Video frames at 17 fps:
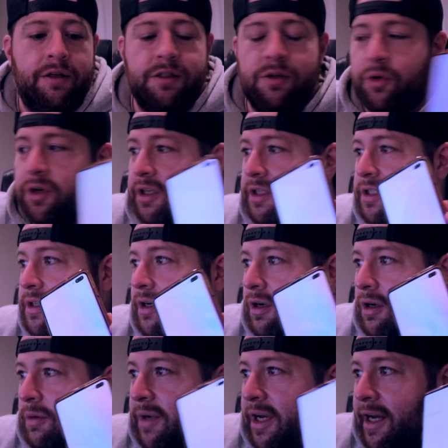So we're gonna install
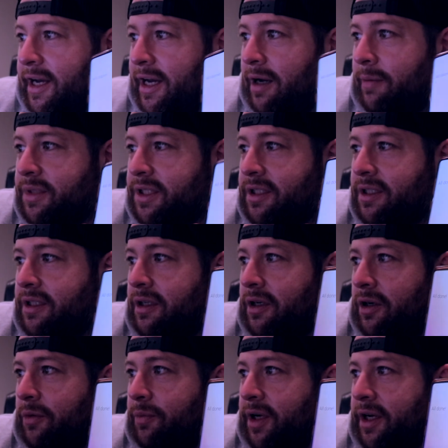all my apps,
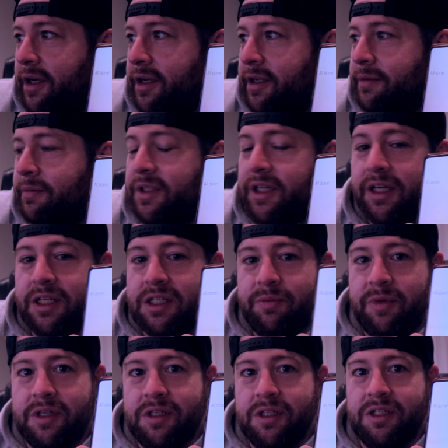all my text
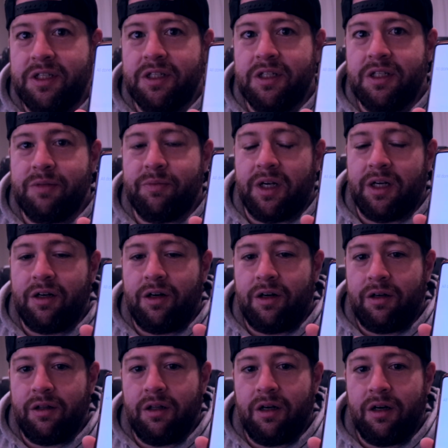messages, my
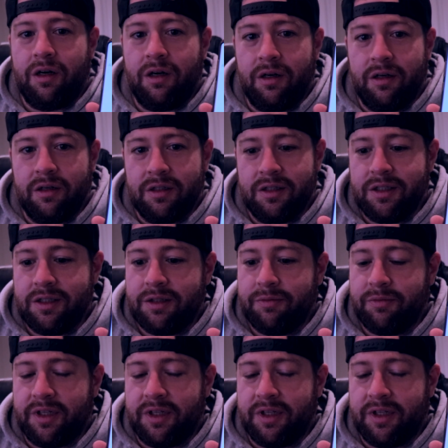call logs,